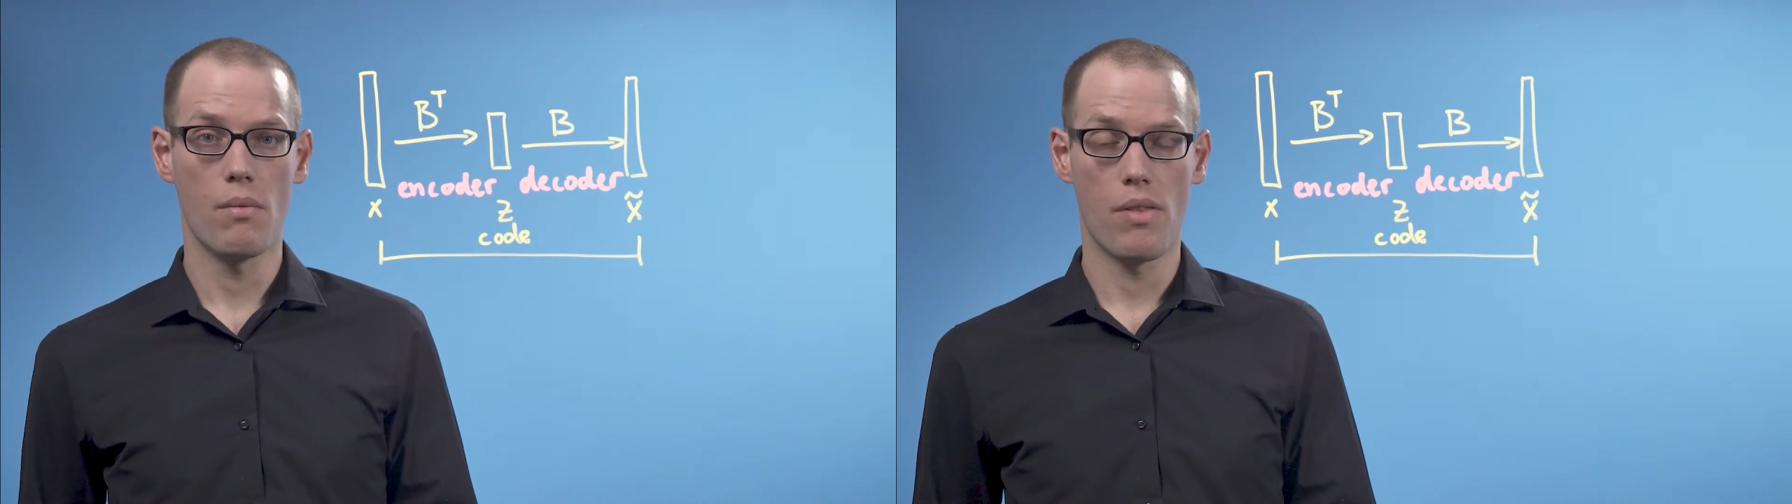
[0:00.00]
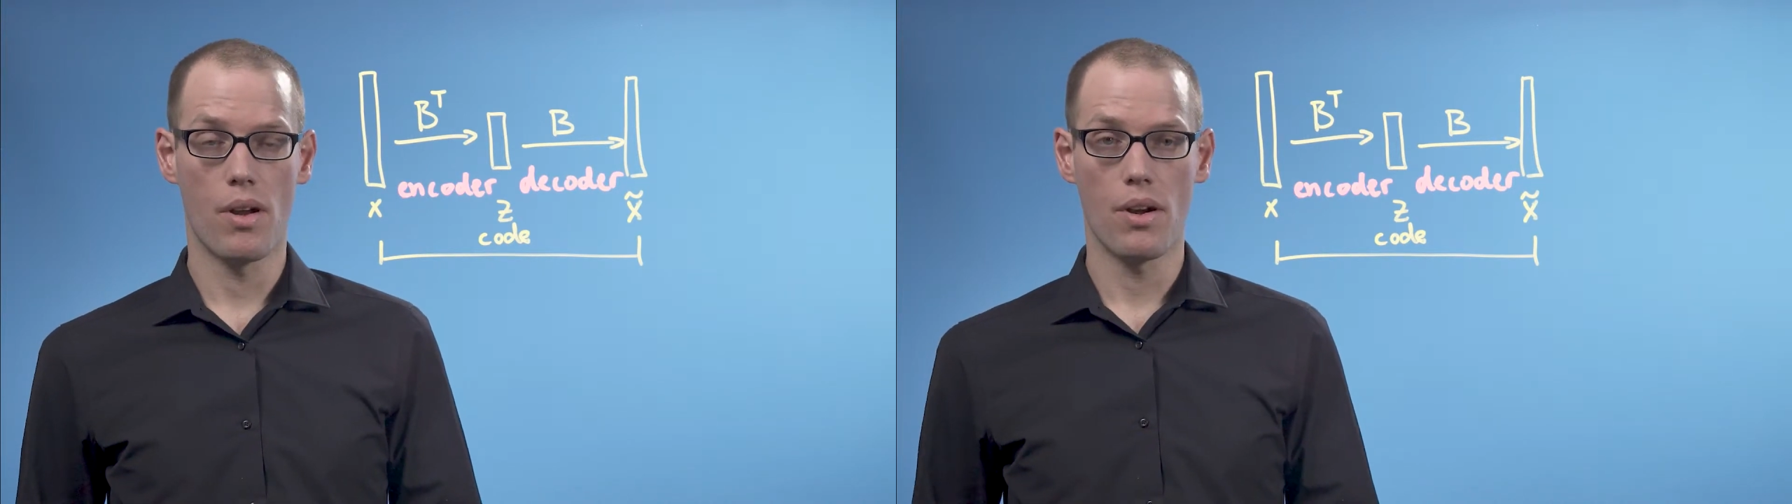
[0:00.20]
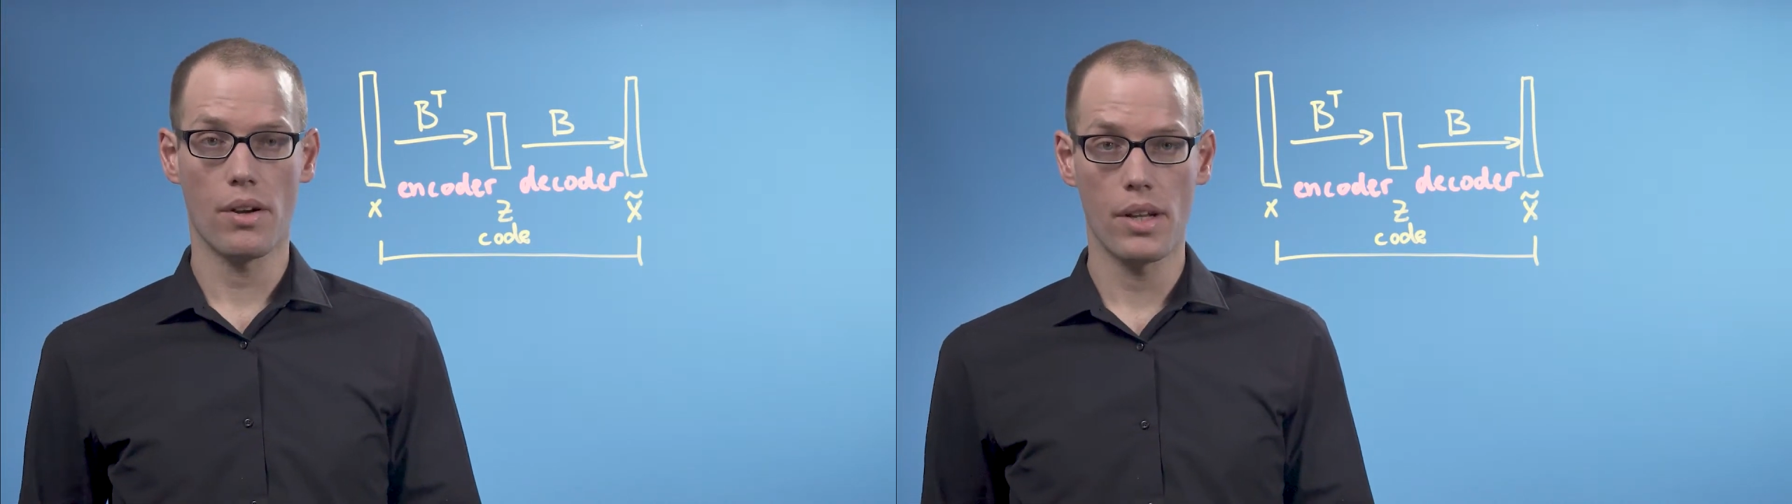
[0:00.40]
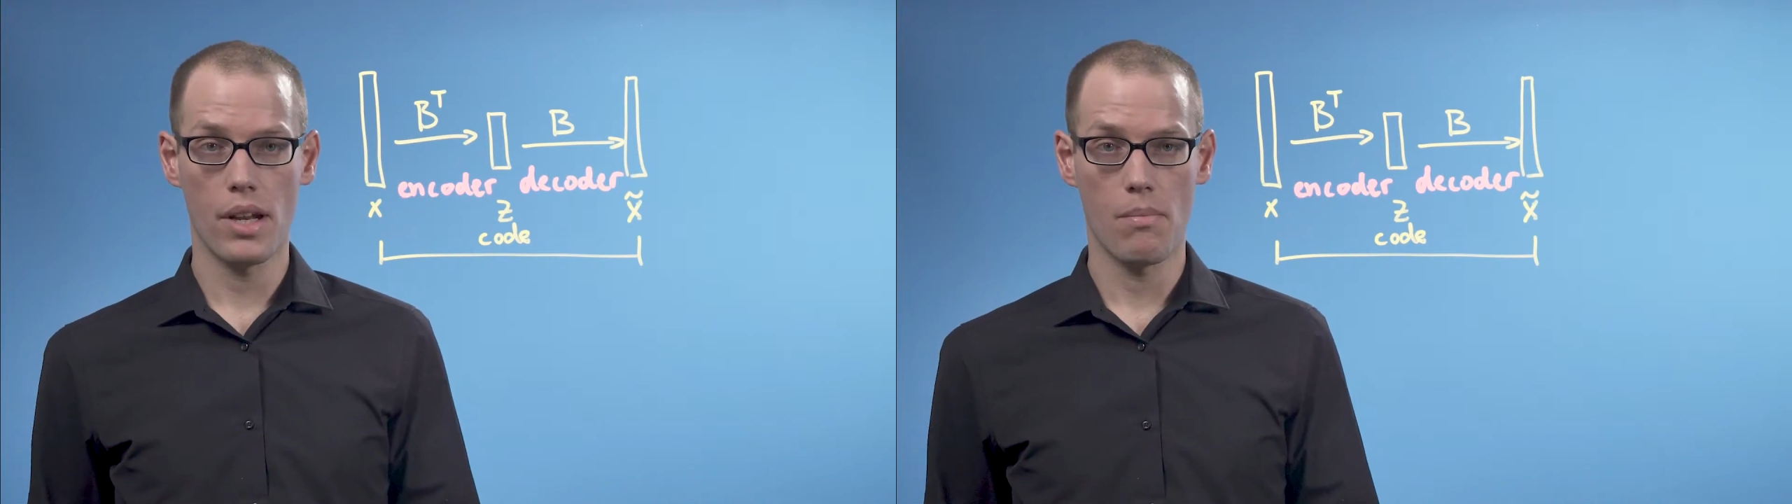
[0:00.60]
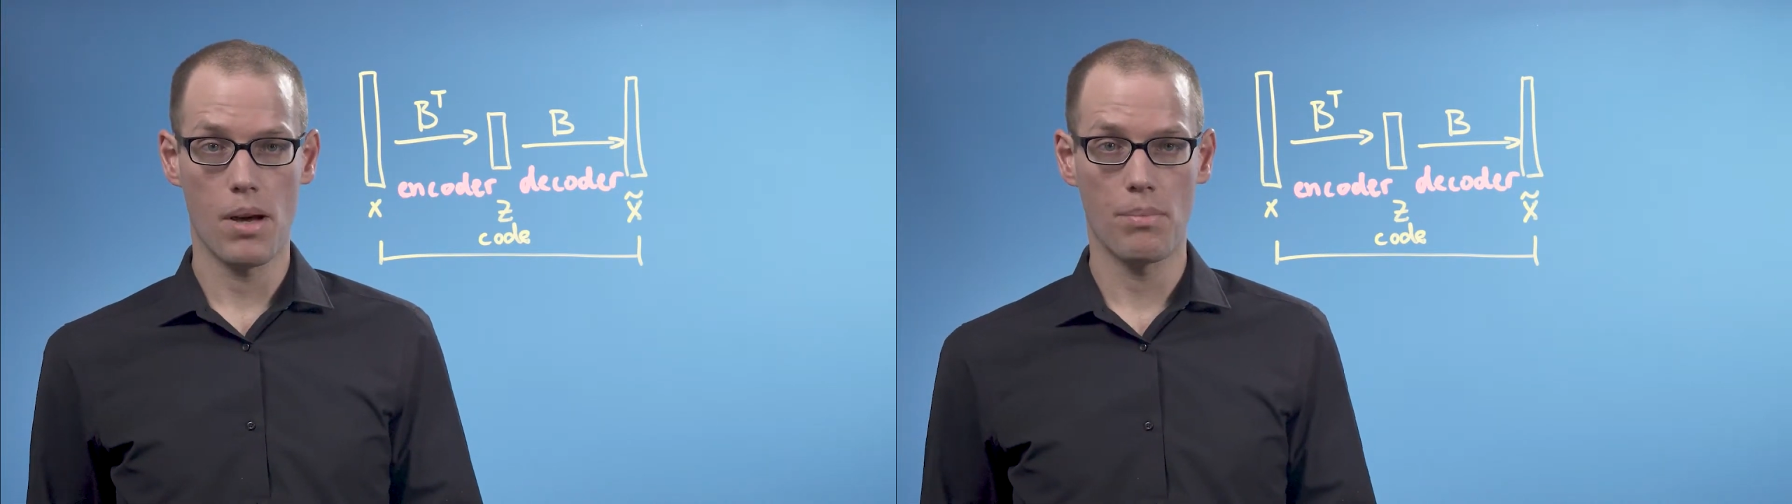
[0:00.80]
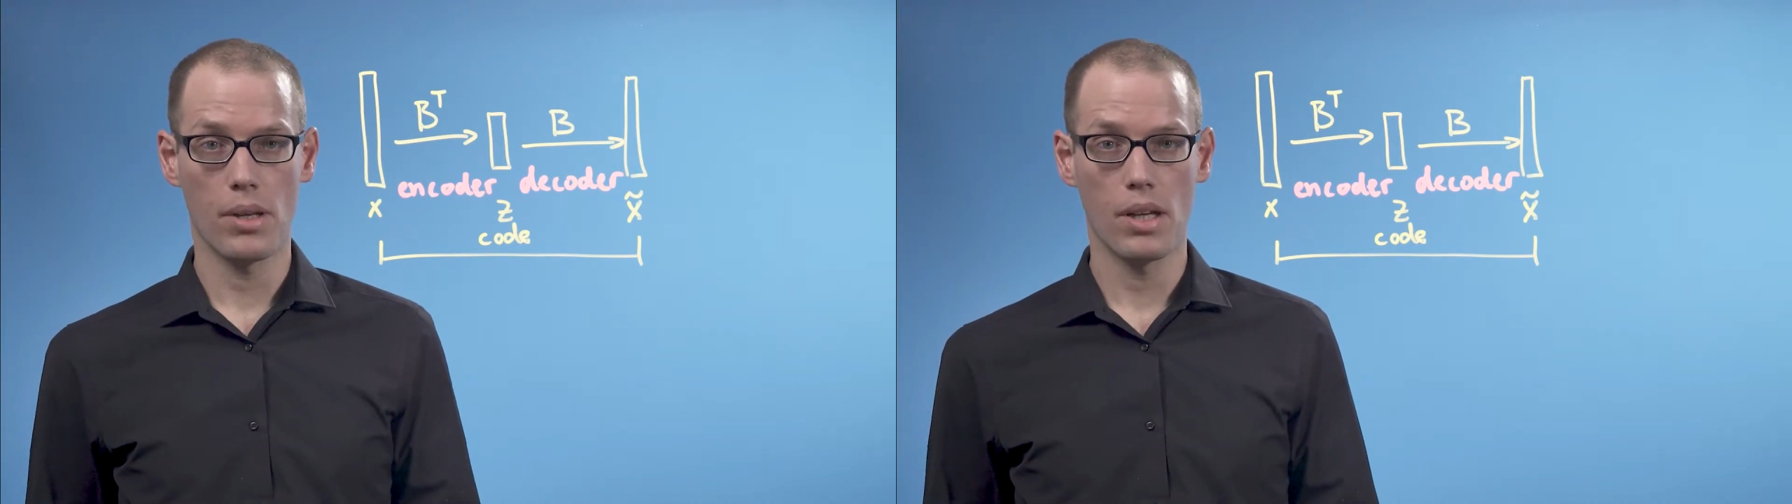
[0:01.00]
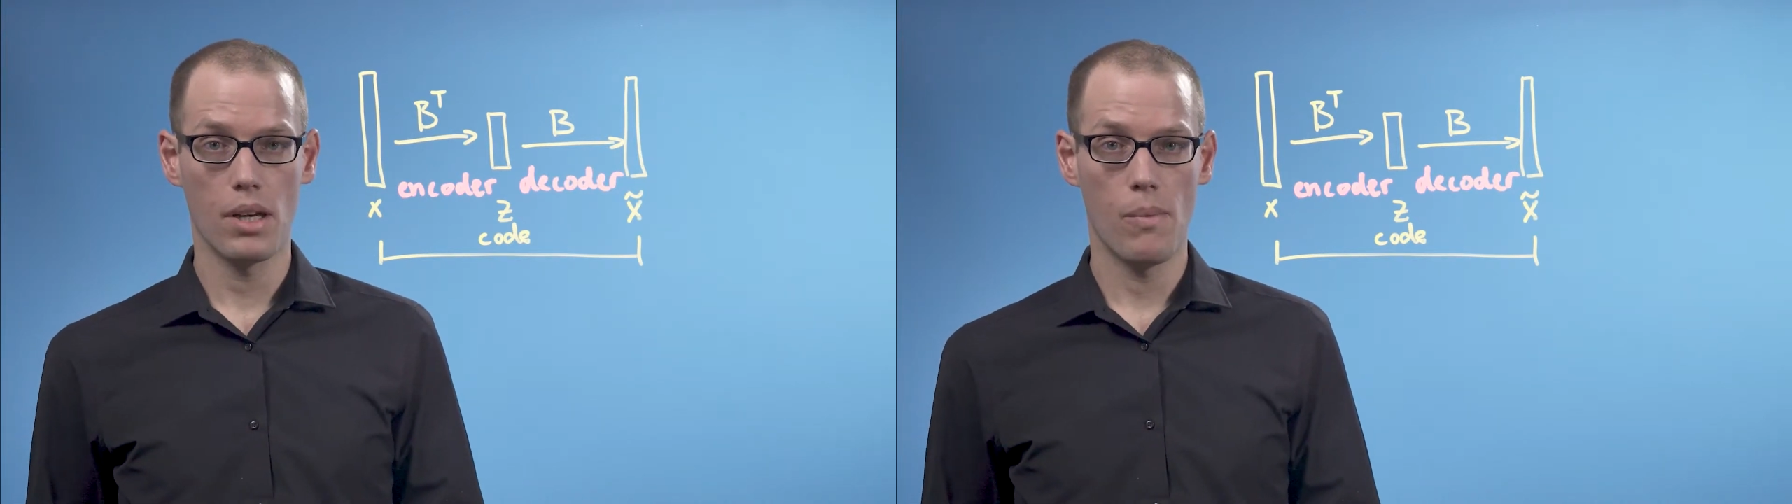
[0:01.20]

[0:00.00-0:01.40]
with a nonlinear mapping,